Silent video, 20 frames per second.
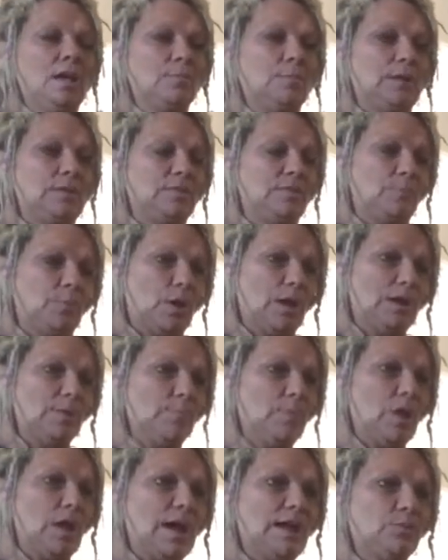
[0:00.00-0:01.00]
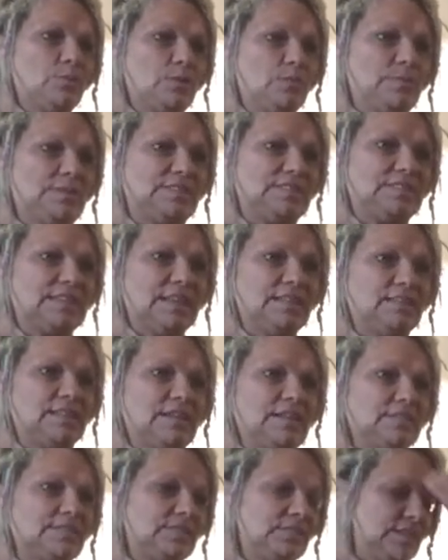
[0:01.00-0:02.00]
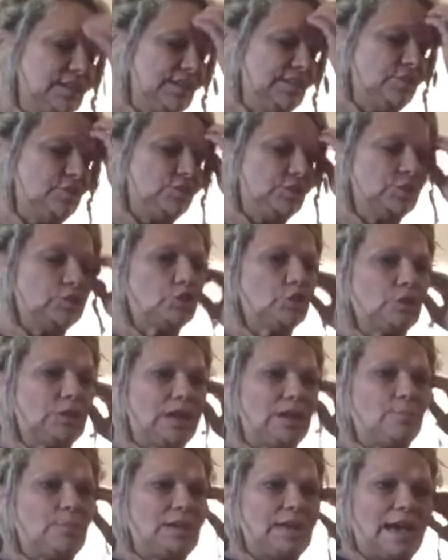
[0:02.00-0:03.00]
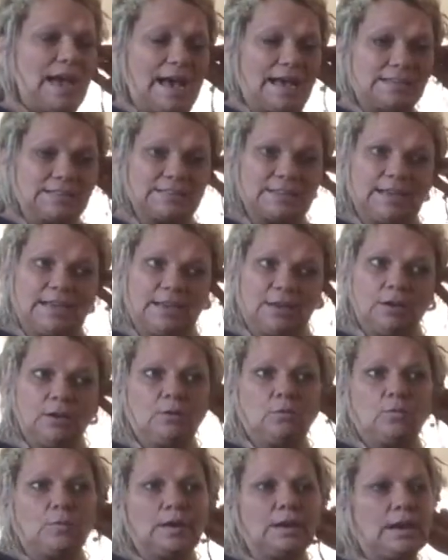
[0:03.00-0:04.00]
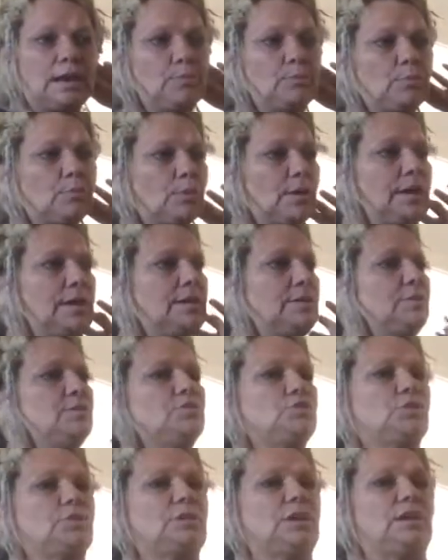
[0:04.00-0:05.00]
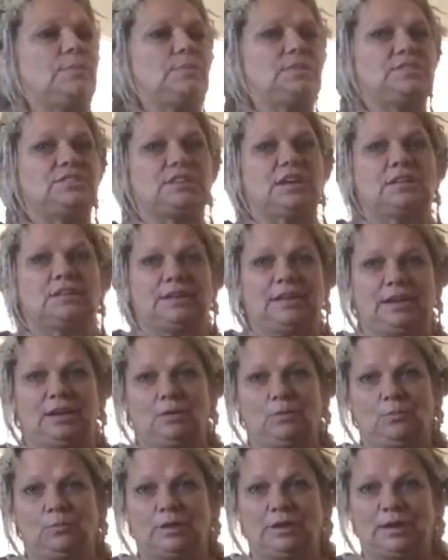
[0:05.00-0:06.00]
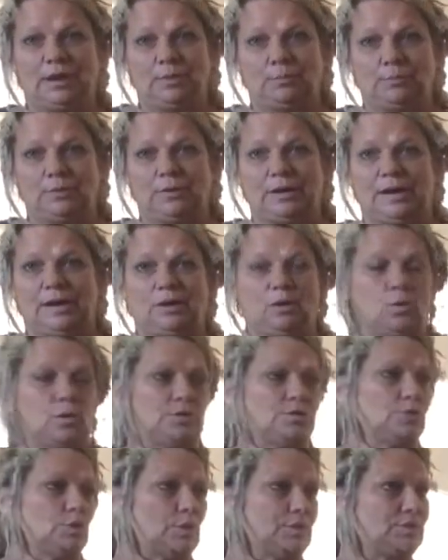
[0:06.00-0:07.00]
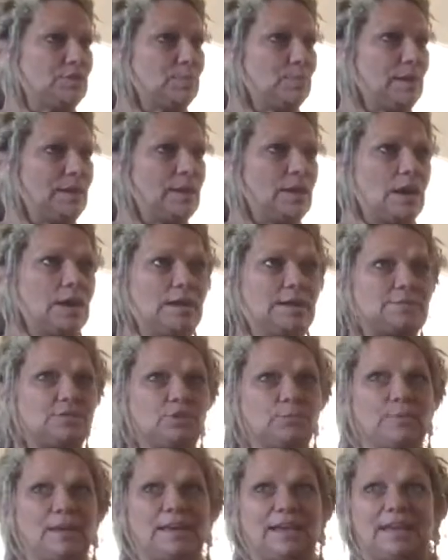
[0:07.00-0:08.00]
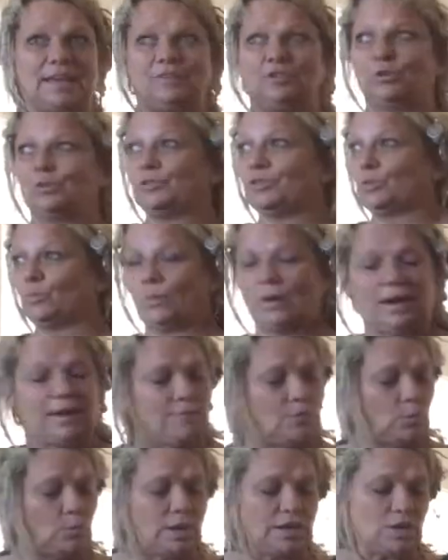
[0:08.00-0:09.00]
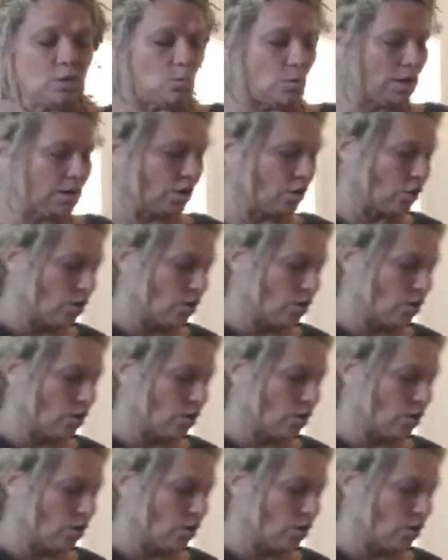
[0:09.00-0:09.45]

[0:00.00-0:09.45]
But the bottom line when we said this is, should I be asking when I pray? Should I be telling when I pray? Or talk to my guides or my angels or whatever way you want to